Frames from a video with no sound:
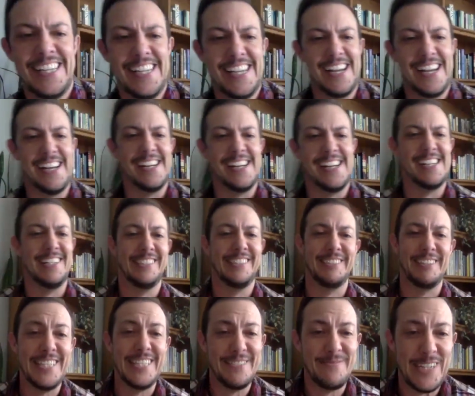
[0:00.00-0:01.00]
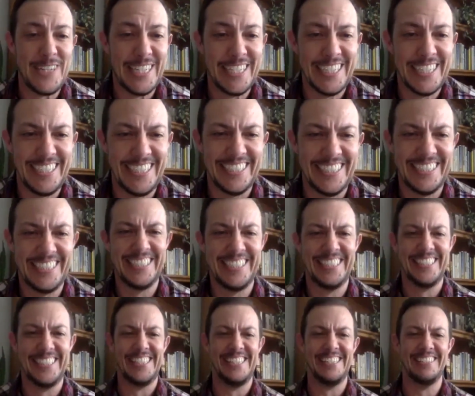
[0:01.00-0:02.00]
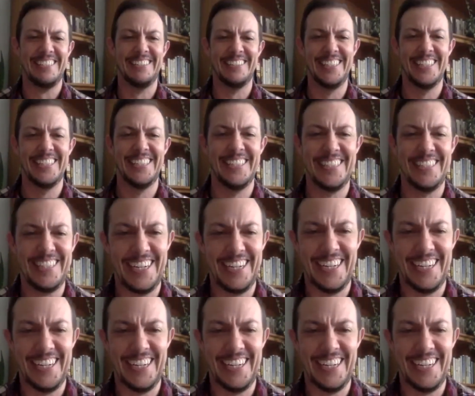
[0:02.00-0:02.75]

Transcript: It's great to be here and to see you, Sarah.